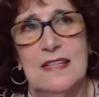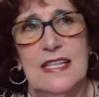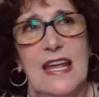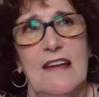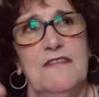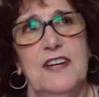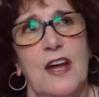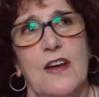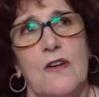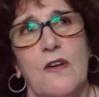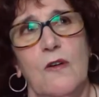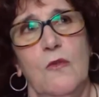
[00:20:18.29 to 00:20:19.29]
They have not
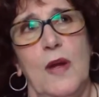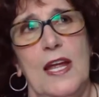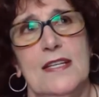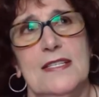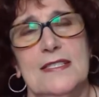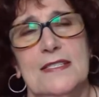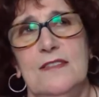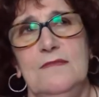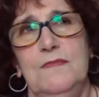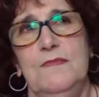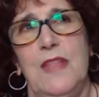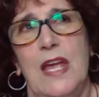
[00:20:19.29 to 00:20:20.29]
always
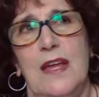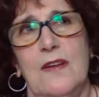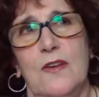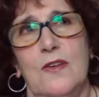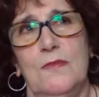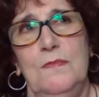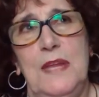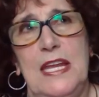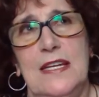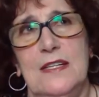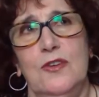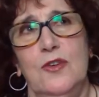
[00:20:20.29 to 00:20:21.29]
Uh,
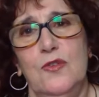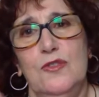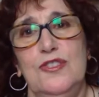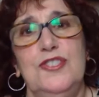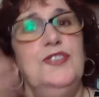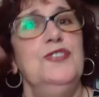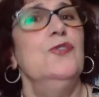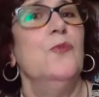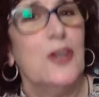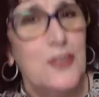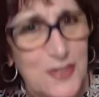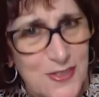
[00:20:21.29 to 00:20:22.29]
being good
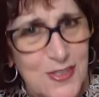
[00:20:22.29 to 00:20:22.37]
steward